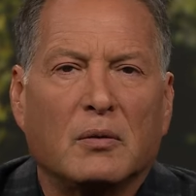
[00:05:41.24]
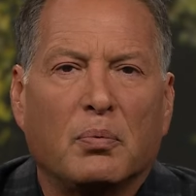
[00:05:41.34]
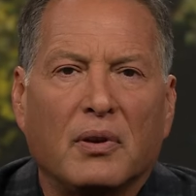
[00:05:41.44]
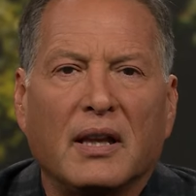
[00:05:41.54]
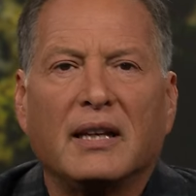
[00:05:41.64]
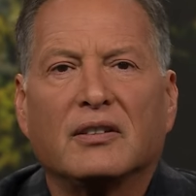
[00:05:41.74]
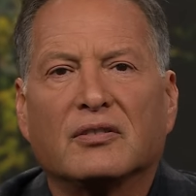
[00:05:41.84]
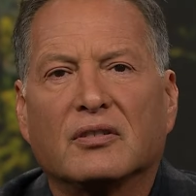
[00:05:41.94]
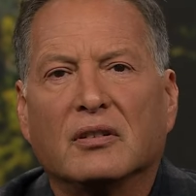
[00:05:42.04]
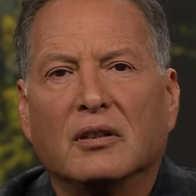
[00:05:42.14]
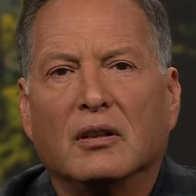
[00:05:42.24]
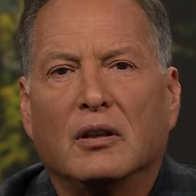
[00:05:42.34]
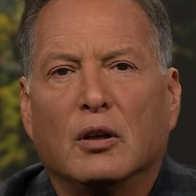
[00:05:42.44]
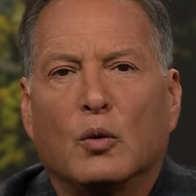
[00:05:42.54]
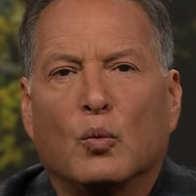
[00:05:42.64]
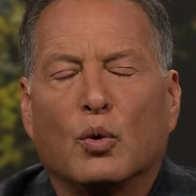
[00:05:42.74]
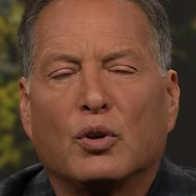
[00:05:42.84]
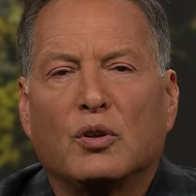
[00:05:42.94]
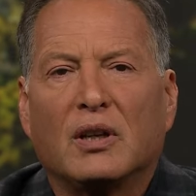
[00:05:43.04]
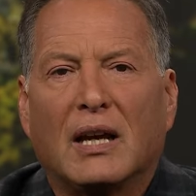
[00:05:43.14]
a place where
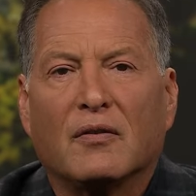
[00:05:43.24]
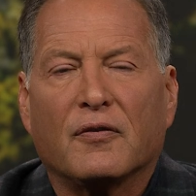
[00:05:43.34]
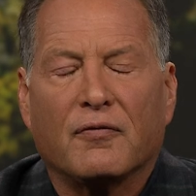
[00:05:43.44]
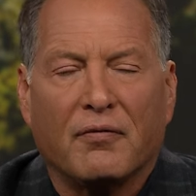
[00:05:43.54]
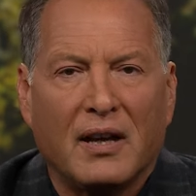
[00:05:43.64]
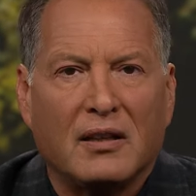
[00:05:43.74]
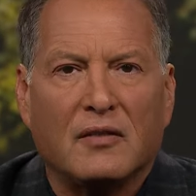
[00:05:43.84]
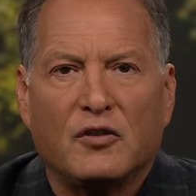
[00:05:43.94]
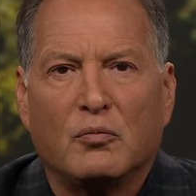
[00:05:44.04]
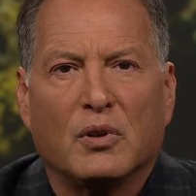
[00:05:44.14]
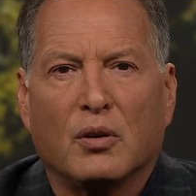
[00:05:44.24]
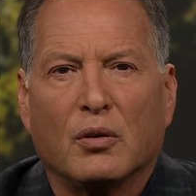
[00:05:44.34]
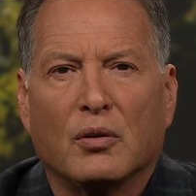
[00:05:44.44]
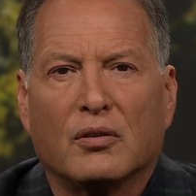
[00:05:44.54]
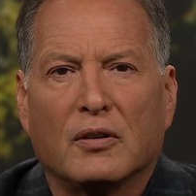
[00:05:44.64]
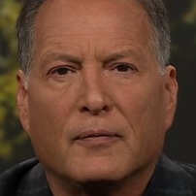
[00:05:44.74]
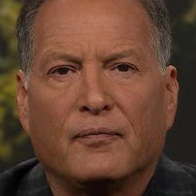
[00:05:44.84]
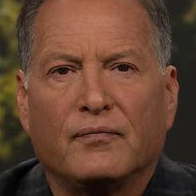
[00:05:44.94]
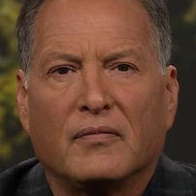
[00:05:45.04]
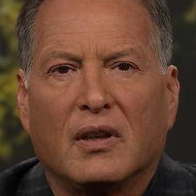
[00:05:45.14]
you could have a friend if you've been hurt?
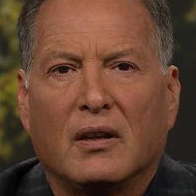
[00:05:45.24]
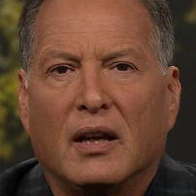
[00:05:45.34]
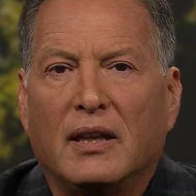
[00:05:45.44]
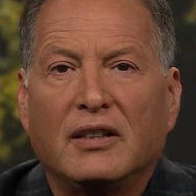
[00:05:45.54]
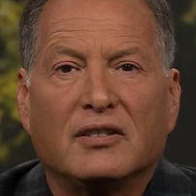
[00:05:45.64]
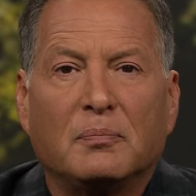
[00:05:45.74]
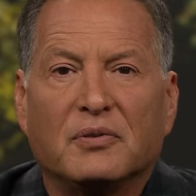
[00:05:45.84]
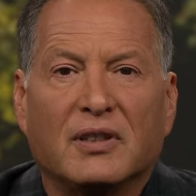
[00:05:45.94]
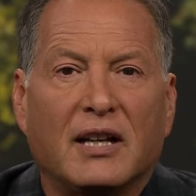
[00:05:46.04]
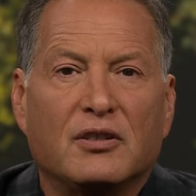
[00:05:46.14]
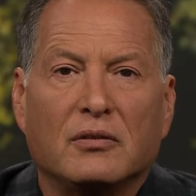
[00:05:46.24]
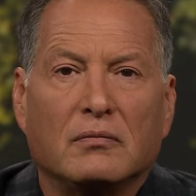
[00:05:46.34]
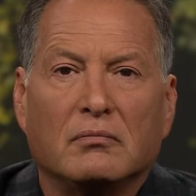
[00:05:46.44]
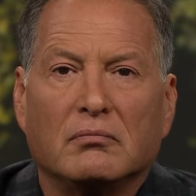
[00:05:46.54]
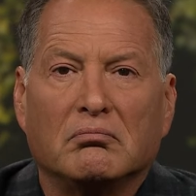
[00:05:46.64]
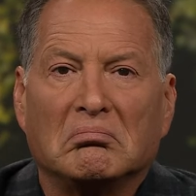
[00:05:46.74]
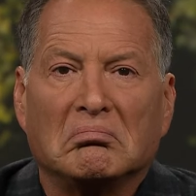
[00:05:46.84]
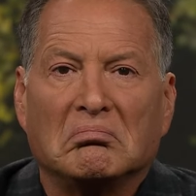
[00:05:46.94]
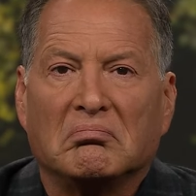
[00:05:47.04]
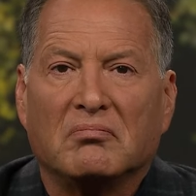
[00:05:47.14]
And they sit beside you.
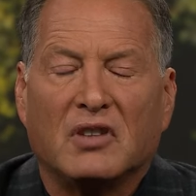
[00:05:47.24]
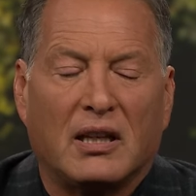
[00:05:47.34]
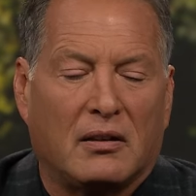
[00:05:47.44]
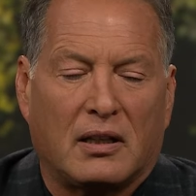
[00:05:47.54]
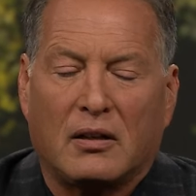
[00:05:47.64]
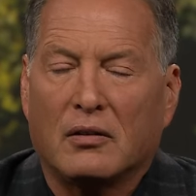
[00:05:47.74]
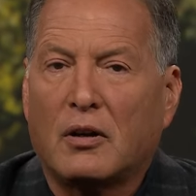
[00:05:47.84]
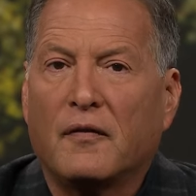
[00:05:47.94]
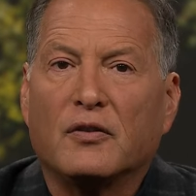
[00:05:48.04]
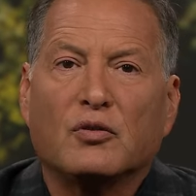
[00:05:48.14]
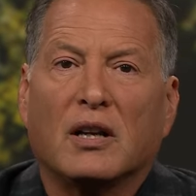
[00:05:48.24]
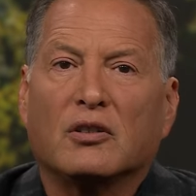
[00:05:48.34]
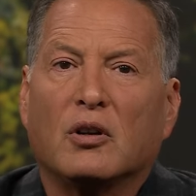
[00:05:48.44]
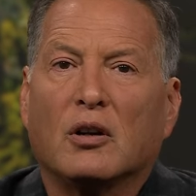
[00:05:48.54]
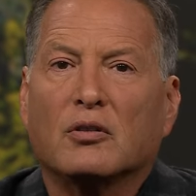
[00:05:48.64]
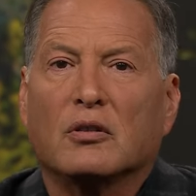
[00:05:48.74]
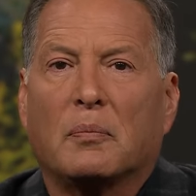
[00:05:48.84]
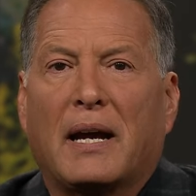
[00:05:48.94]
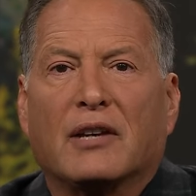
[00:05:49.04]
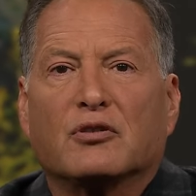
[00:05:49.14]
And they often try to talk to their
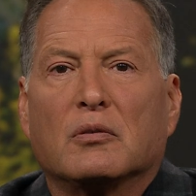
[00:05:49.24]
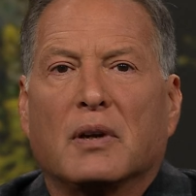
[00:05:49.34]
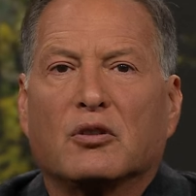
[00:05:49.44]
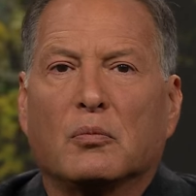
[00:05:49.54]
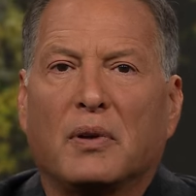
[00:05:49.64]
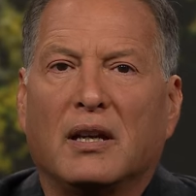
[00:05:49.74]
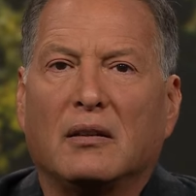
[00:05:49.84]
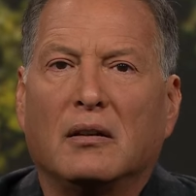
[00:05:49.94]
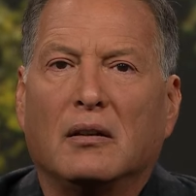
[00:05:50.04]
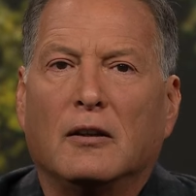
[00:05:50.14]
pastor about their pain,